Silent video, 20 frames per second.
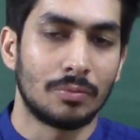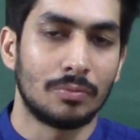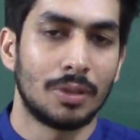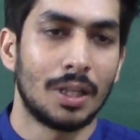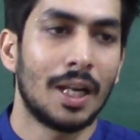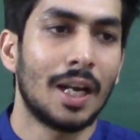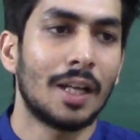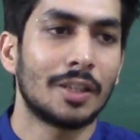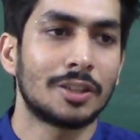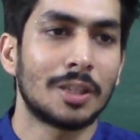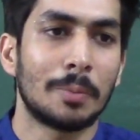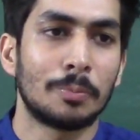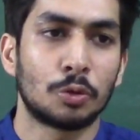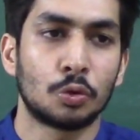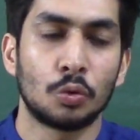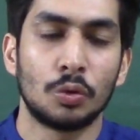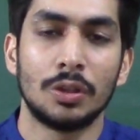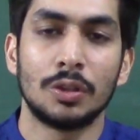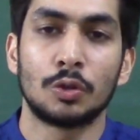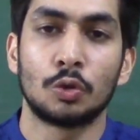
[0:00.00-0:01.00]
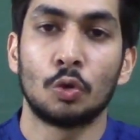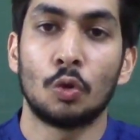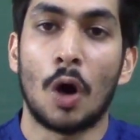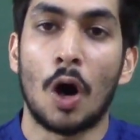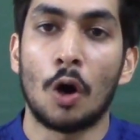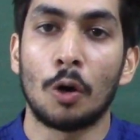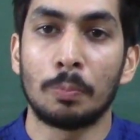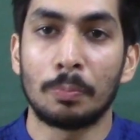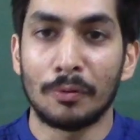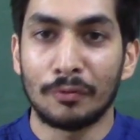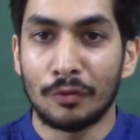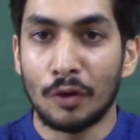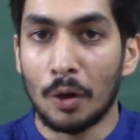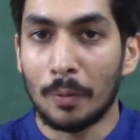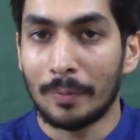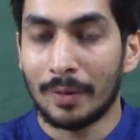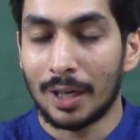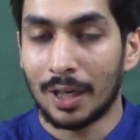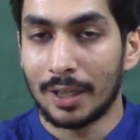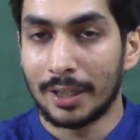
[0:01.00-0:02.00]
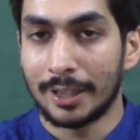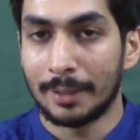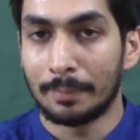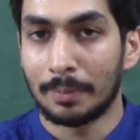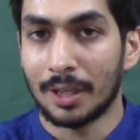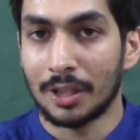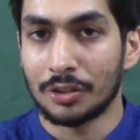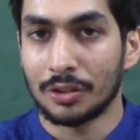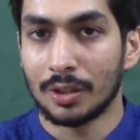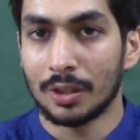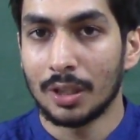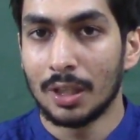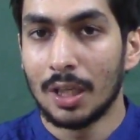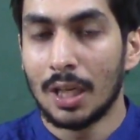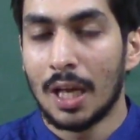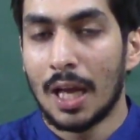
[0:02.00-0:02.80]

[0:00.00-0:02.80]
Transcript: There are some students who outperform in pressure,